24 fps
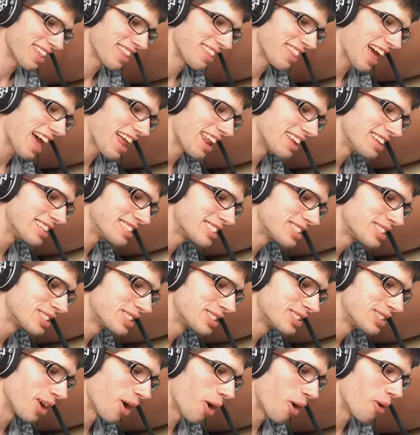That is
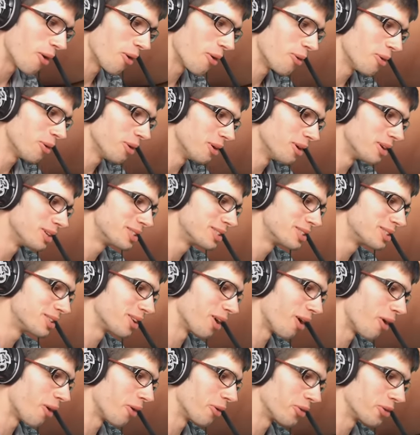so,
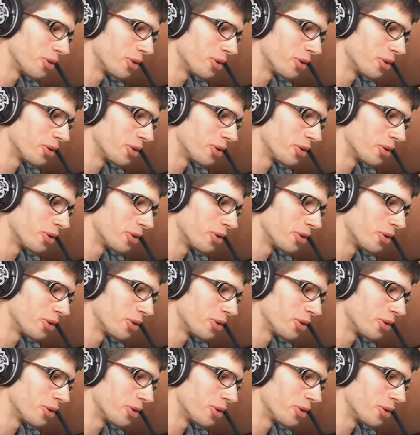so